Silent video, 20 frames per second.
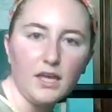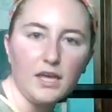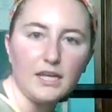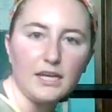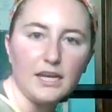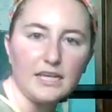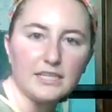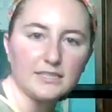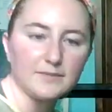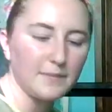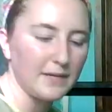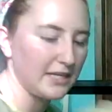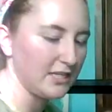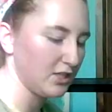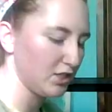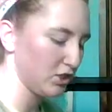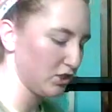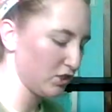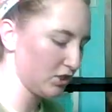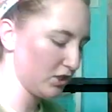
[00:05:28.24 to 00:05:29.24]
an ace
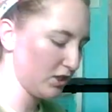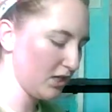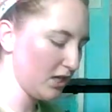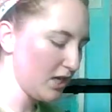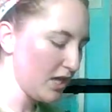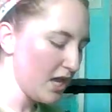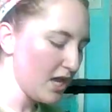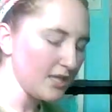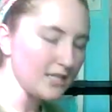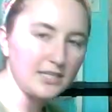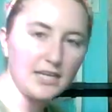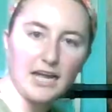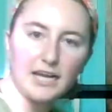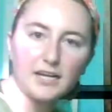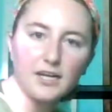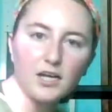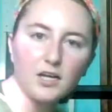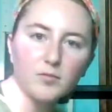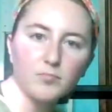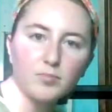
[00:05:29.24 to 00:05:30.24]
bandage to kind
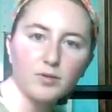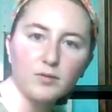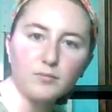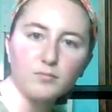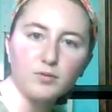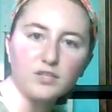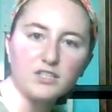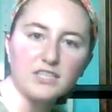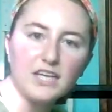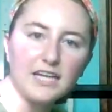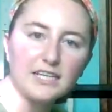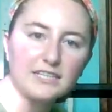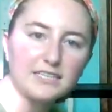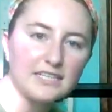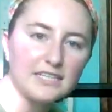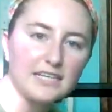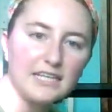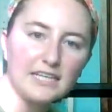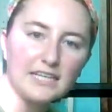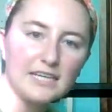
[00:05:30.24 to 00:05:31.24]
of help protect
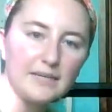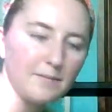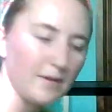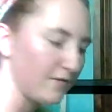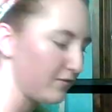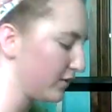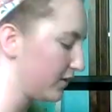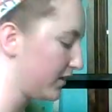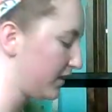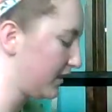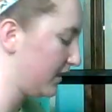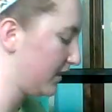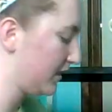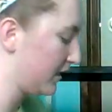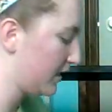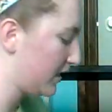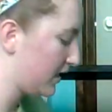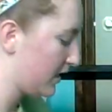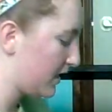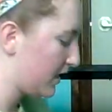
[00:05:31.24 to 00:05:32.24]
it and keep
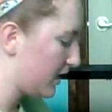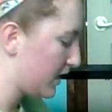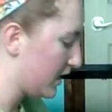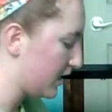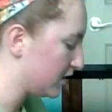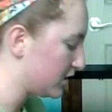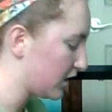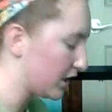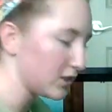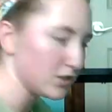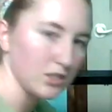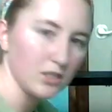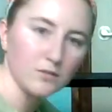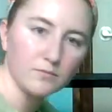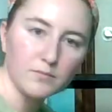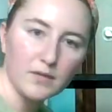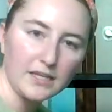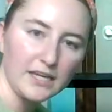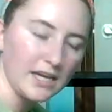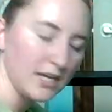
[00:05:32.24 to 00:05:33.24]
everything in check.
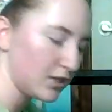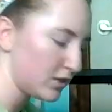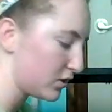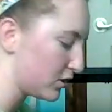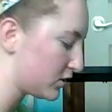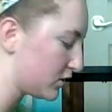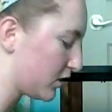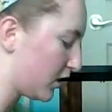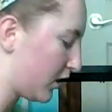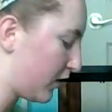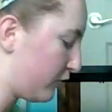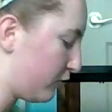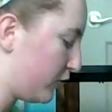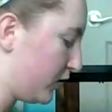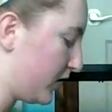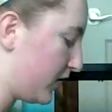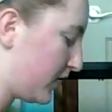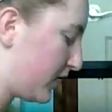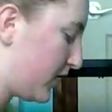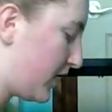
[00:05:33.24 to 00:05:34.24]
So again, you can start off
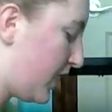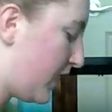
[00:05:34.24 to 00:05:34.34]
with